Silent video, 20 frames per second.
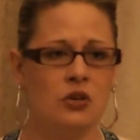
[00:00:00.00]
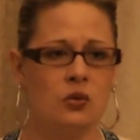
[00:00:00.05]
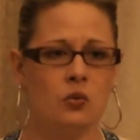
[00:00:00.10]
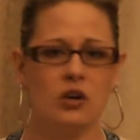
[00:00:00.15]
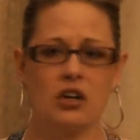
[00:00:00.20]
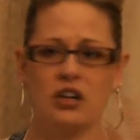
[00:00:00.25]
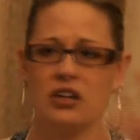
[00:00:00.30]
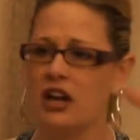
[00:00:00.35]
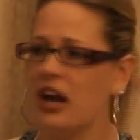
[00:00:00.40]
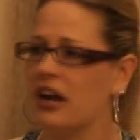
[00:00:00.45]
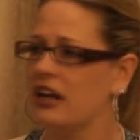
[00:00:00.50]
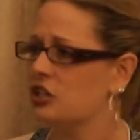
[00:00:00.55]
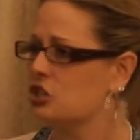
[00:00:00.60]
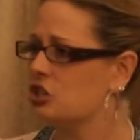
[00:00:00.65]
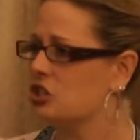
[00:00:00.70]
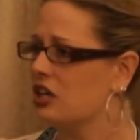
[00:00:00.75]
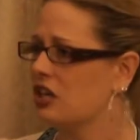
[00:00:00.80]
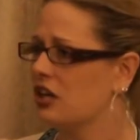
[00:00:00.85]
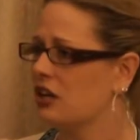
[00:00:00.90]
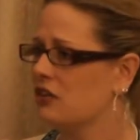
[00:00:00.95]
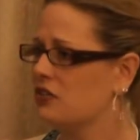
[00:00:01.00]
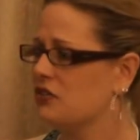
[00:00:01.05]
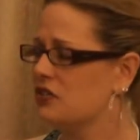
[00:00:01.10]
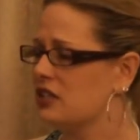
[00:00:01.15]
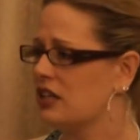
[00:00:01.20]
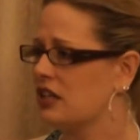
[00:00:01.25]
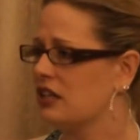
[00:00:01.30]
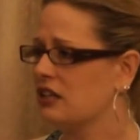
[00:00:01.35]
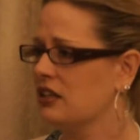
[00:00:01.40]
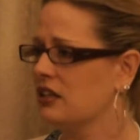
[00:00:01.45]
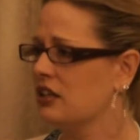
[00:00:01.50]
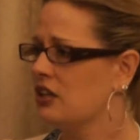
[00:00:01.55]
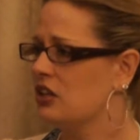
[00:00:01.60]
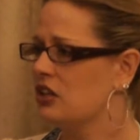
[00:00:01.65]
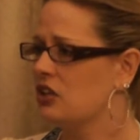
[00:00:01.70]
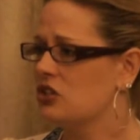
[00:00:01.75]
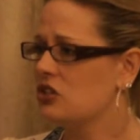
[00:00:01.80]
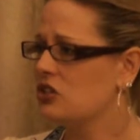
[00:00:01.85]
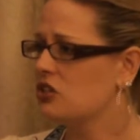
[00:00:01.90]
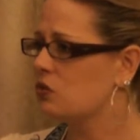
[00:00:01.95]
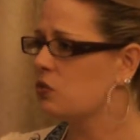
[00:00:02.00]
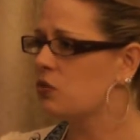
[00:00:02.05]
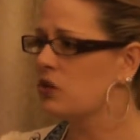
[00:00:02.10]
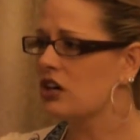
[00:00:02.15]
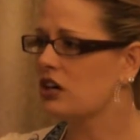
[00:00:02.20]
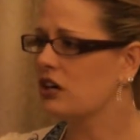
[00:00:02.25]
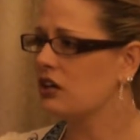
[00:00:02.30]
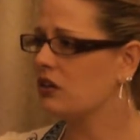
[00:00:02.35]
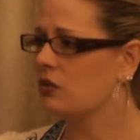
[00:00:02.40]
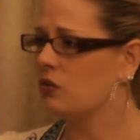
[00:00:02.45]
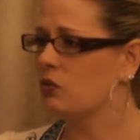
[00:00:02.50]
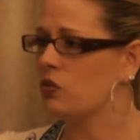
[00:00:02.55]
work night shifts and just work,